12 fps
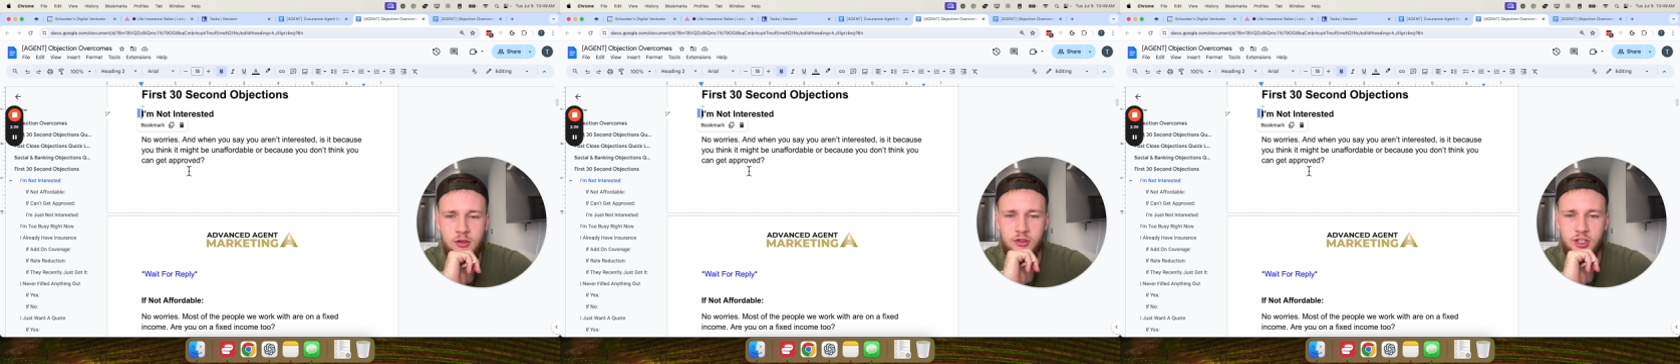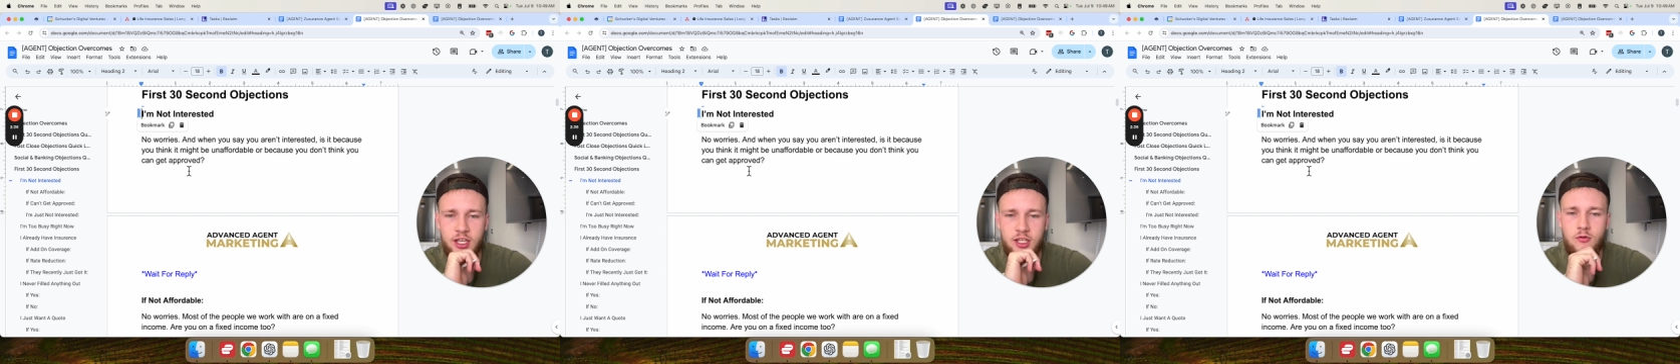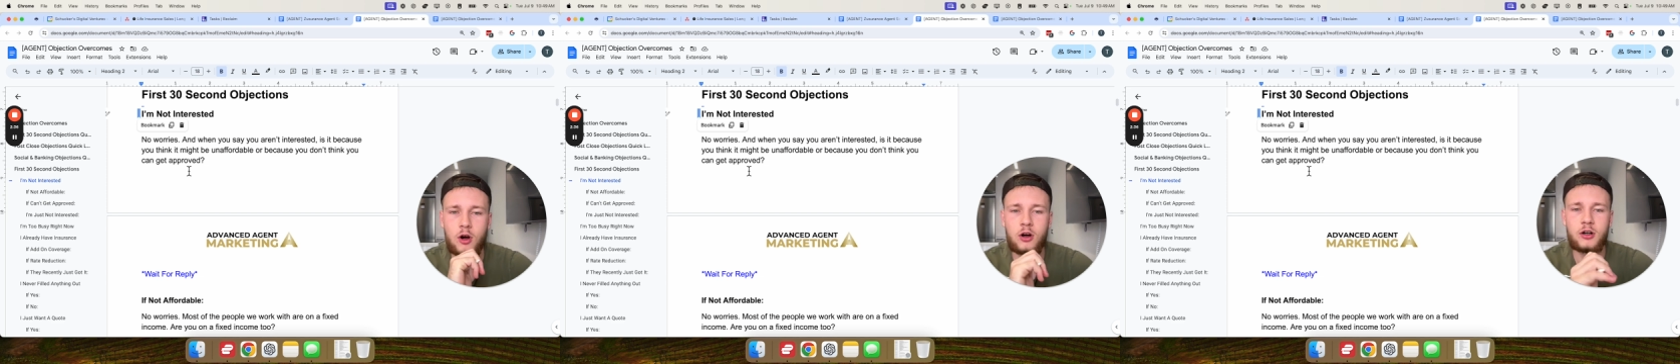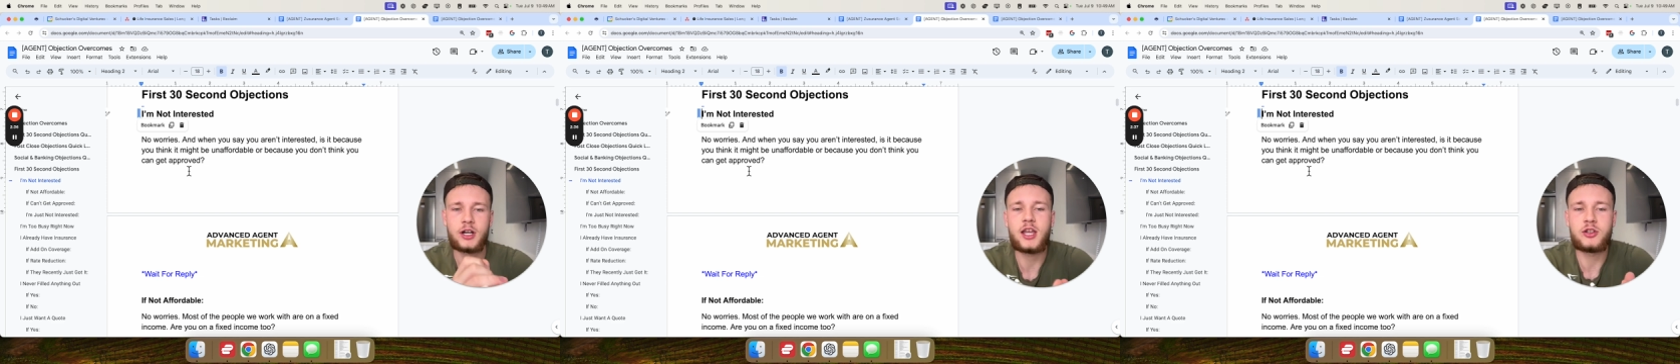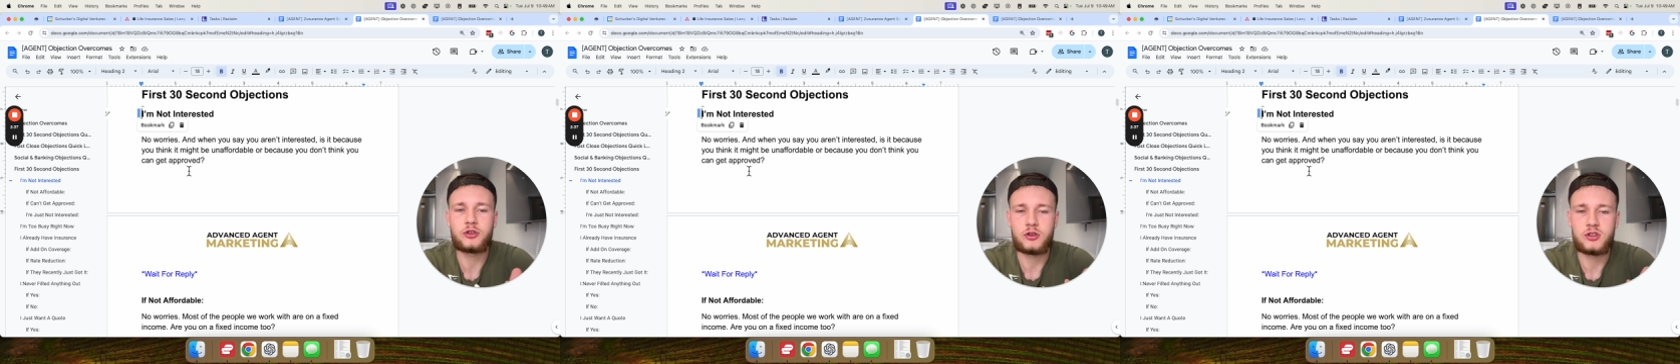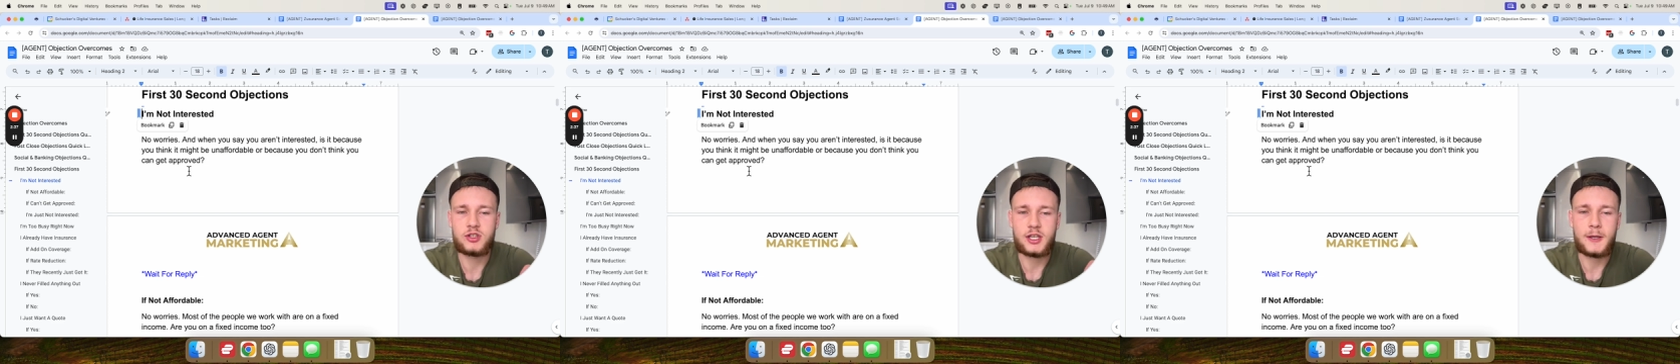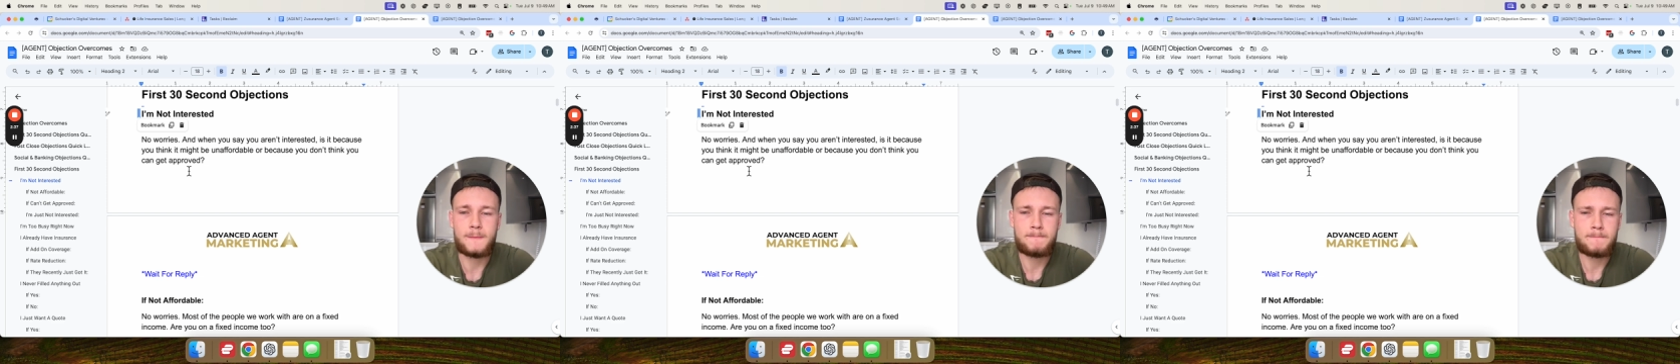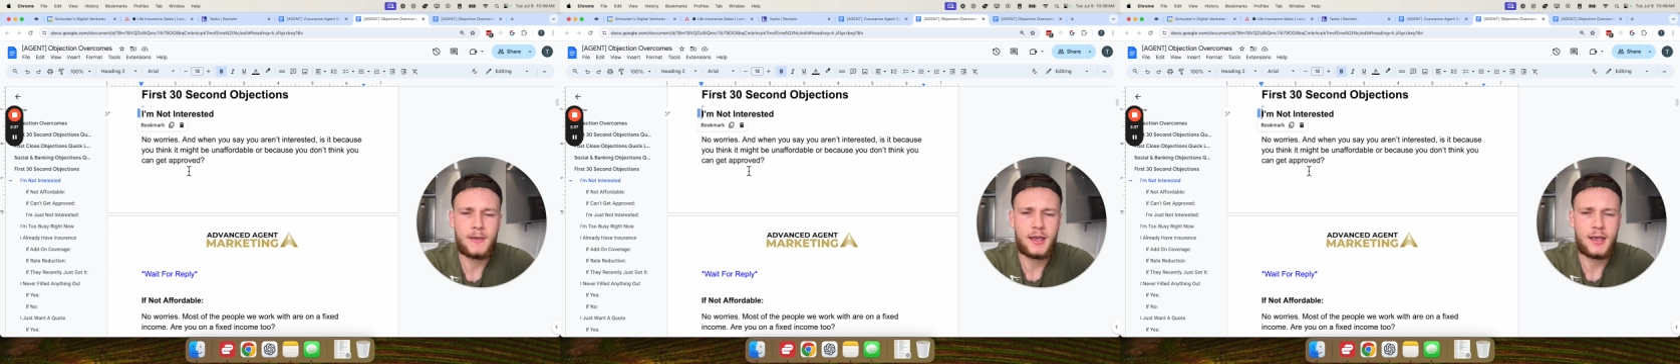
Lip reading: say you aren't interested,